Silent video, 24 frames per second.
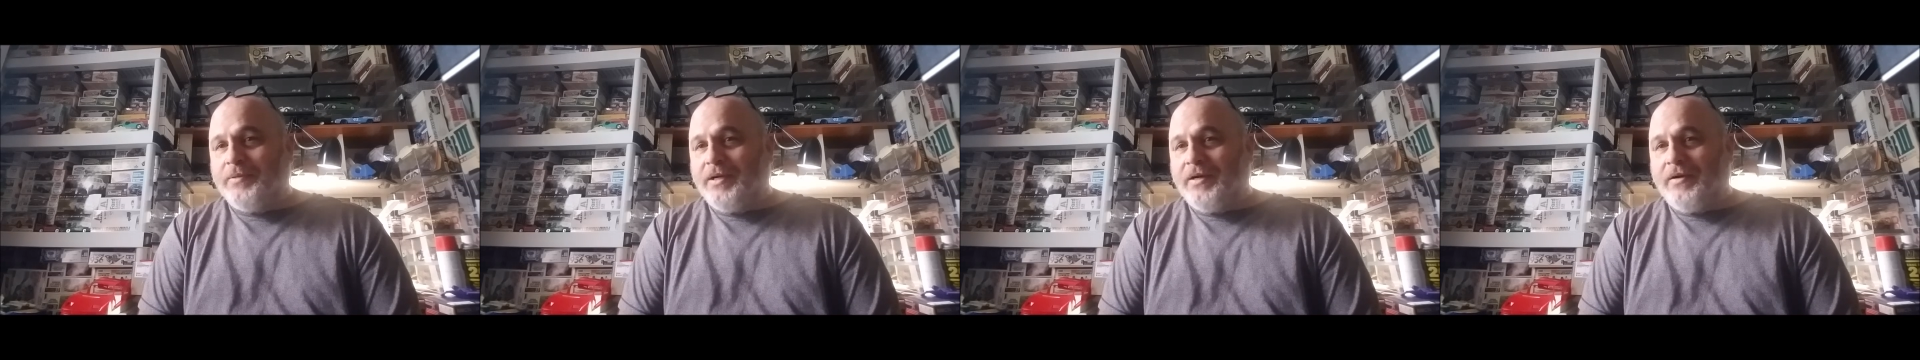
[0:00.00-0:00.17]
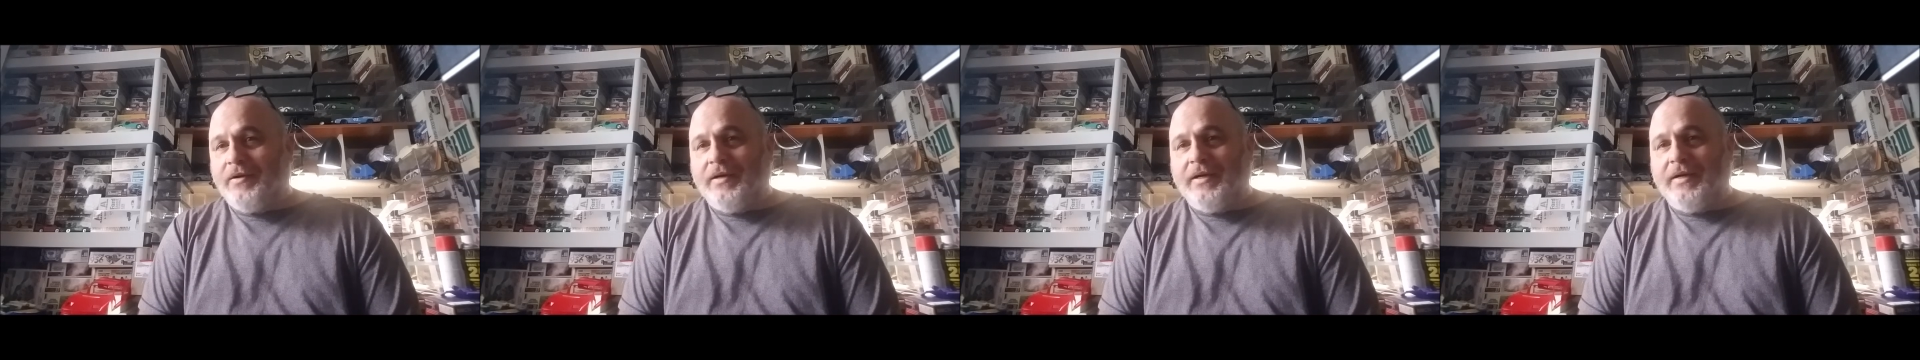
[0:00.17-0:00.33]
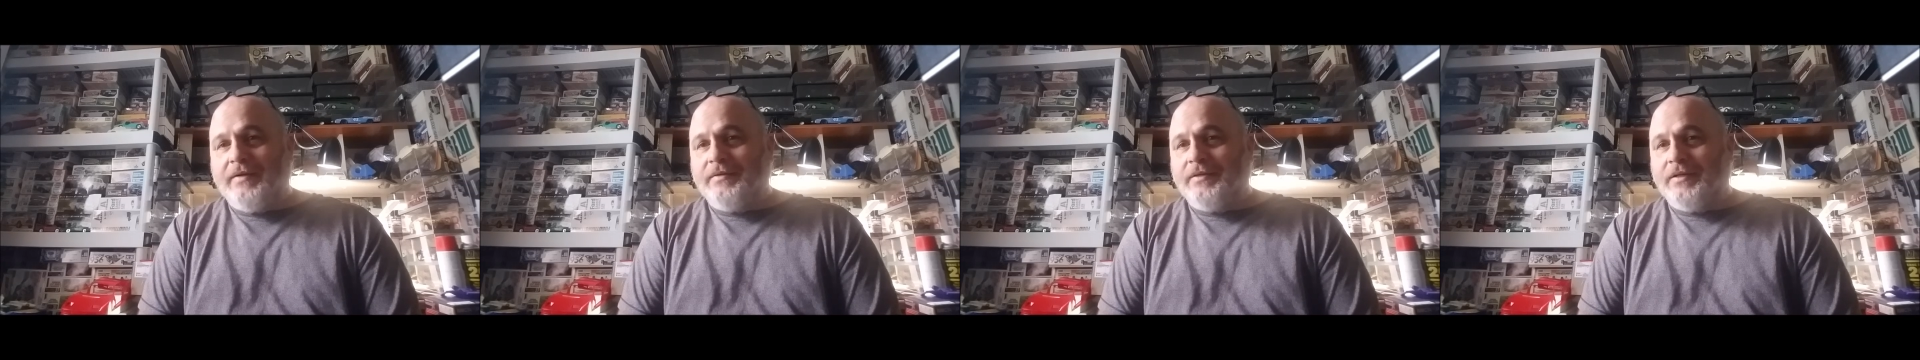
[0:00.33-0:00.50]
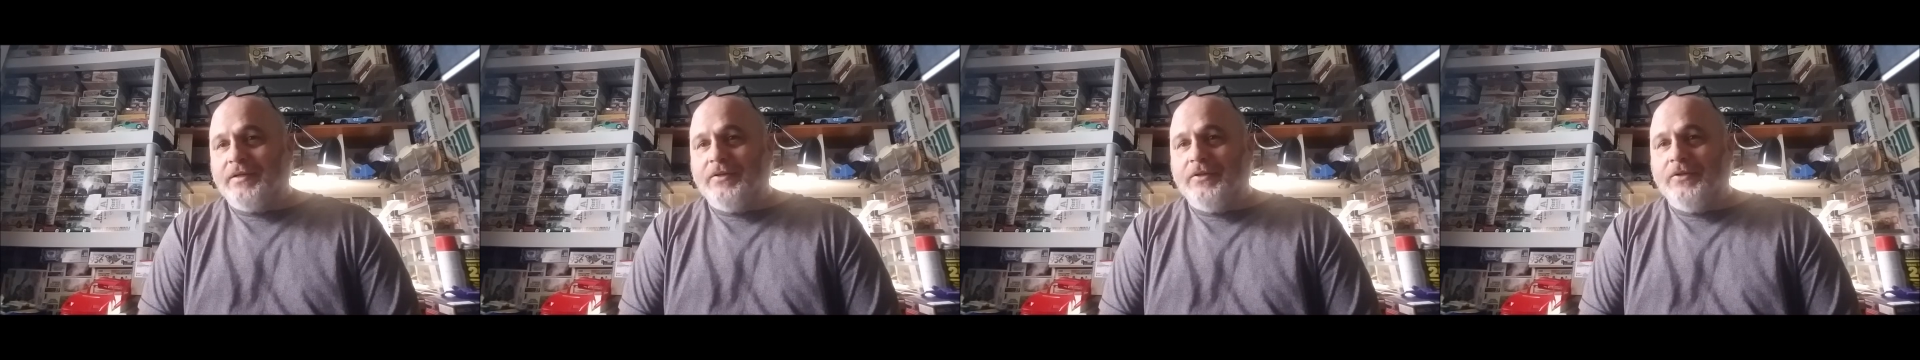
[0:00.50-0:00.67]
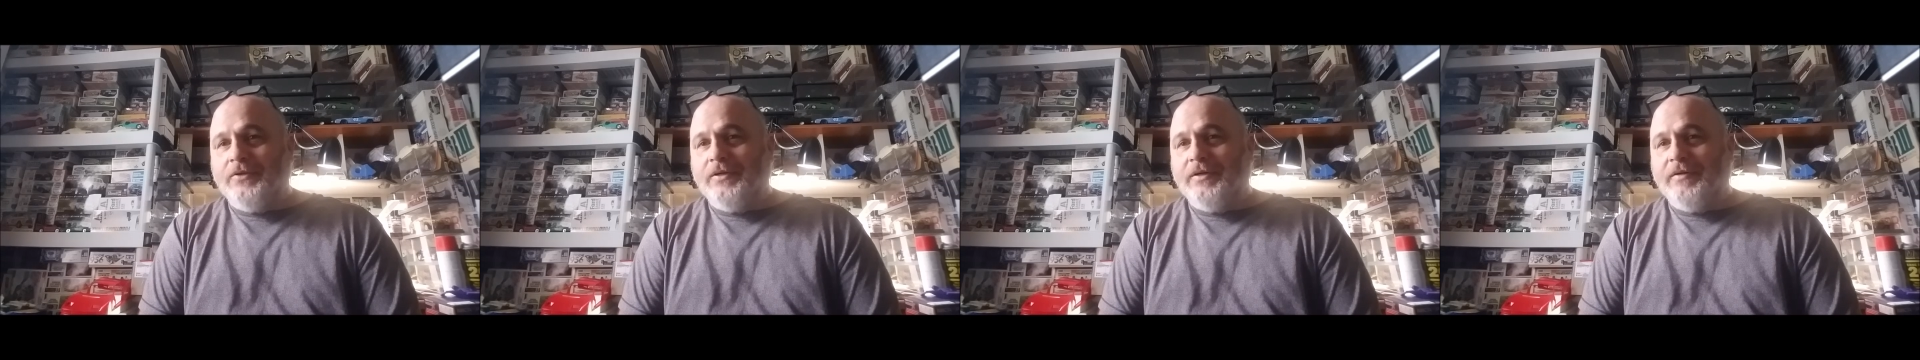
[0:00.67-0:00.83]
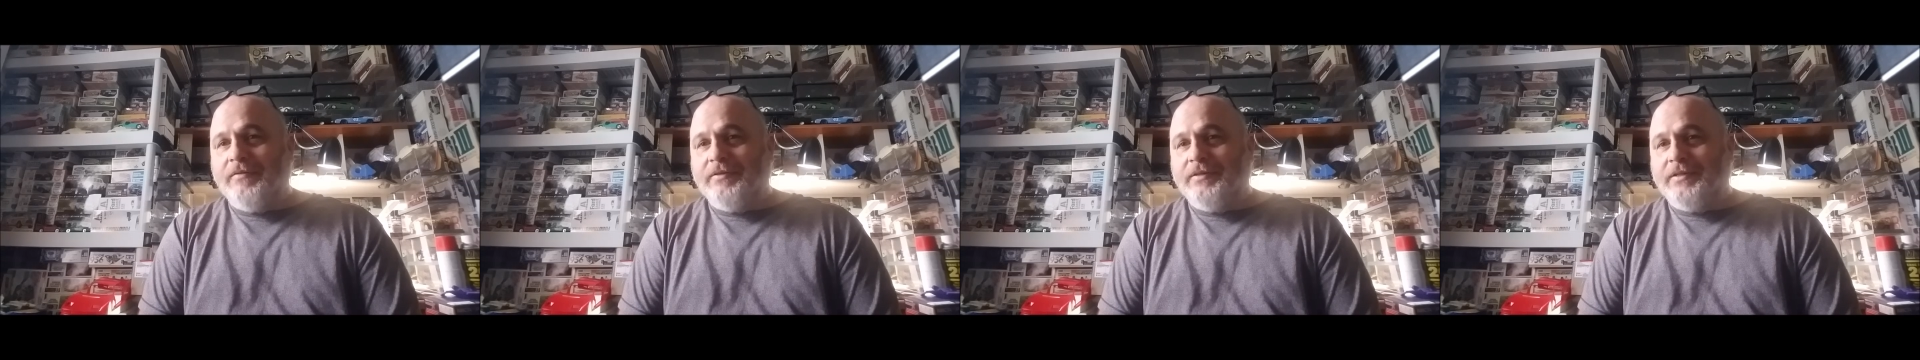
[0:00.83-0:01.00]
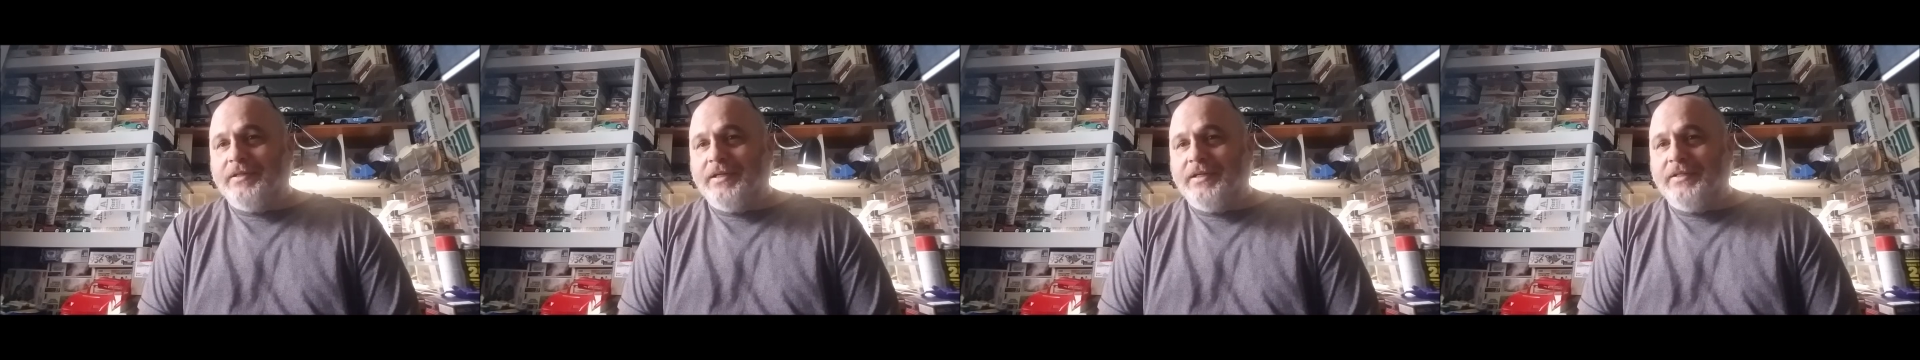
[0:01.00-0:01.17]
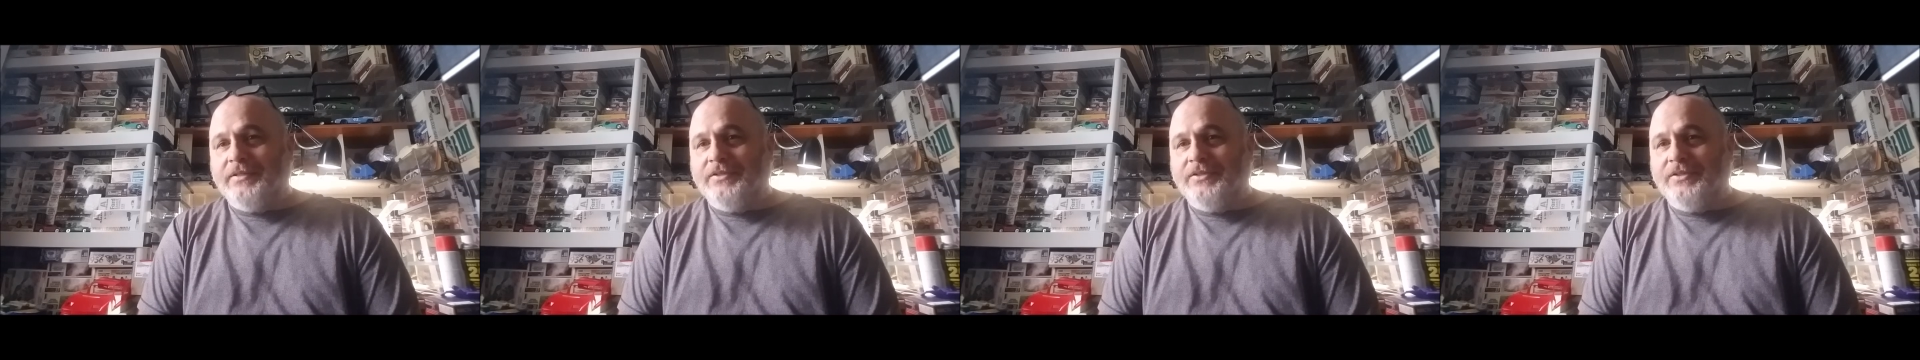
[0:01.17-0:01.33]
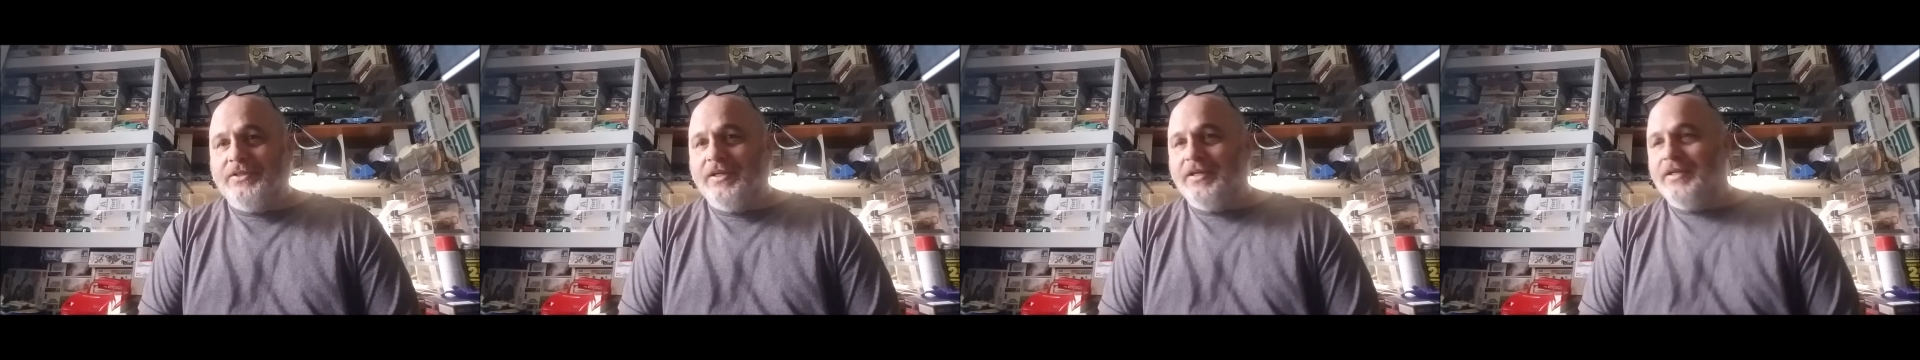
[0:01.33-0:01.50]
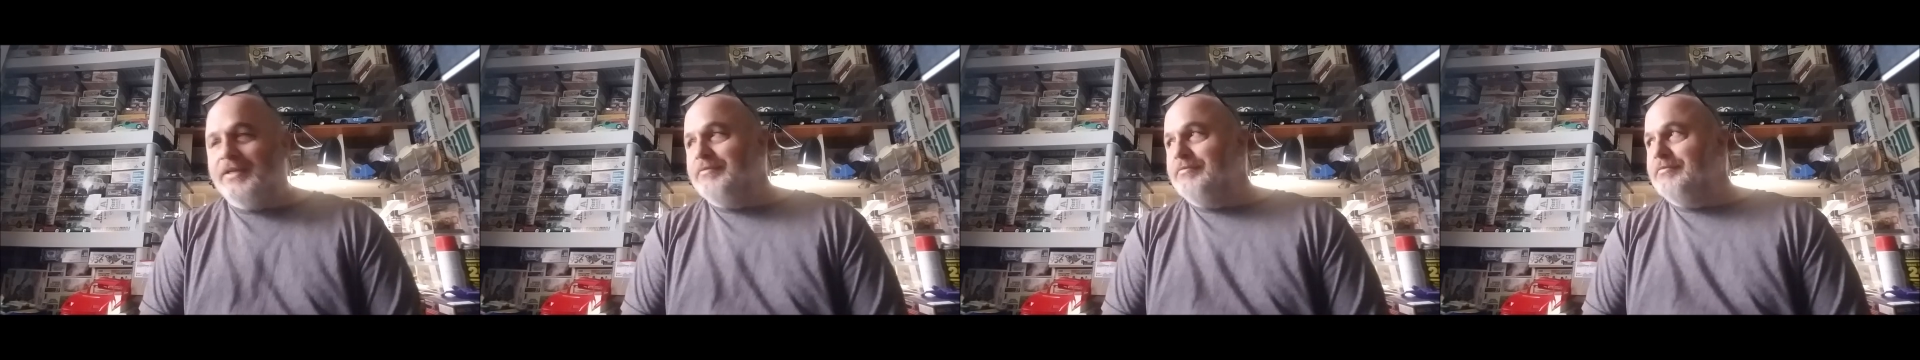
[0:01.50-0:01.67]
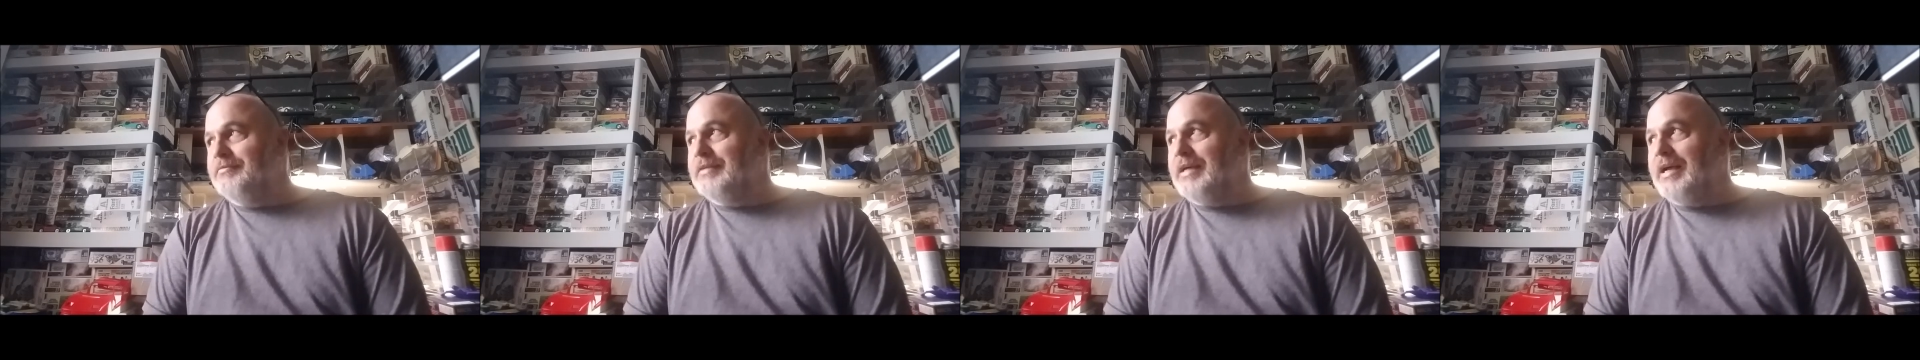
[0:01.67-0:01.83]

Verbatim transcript: I'll have to glue everything shut.